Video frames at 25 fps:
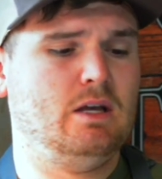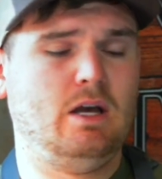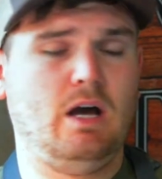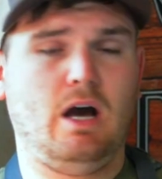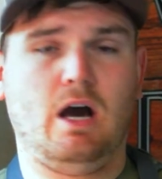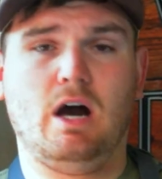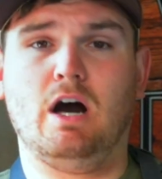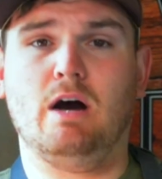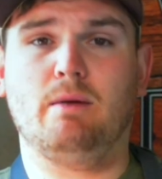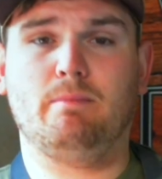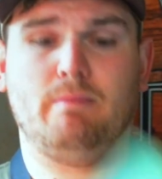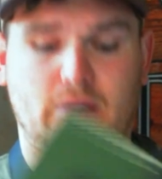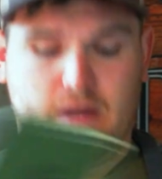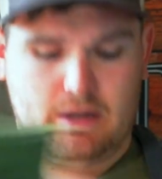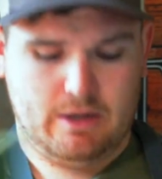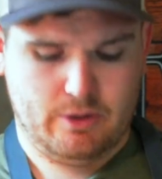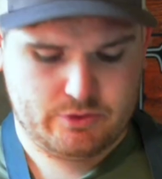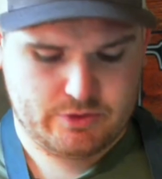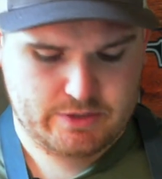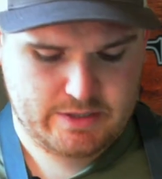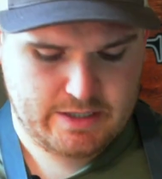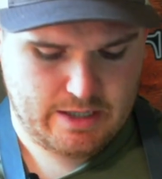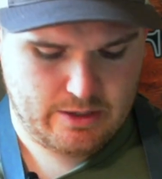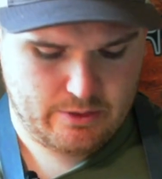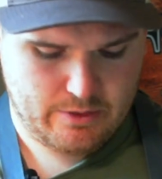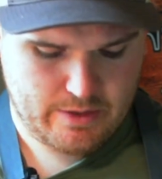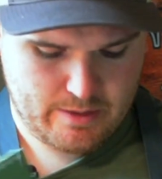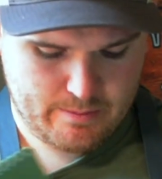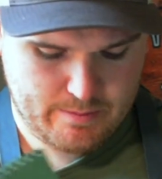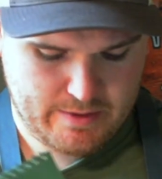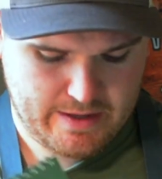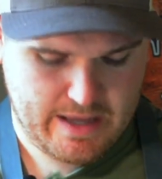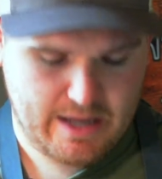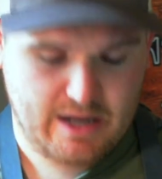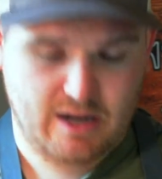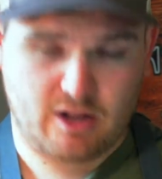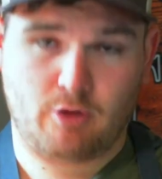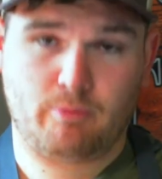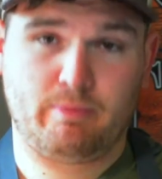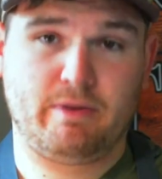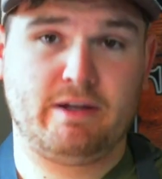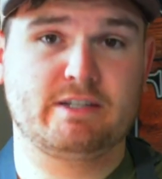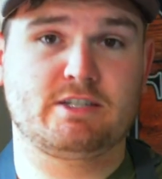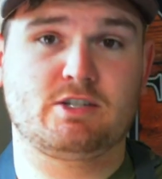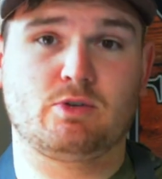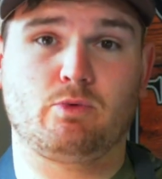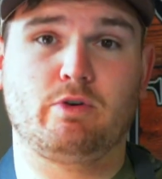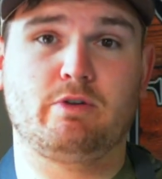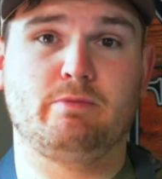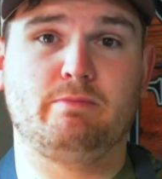I also carry a mechanical
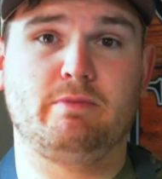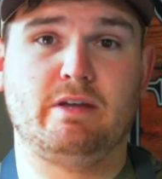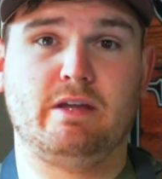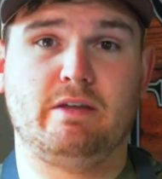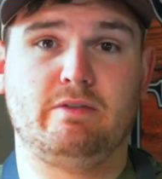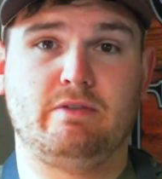pencil with me,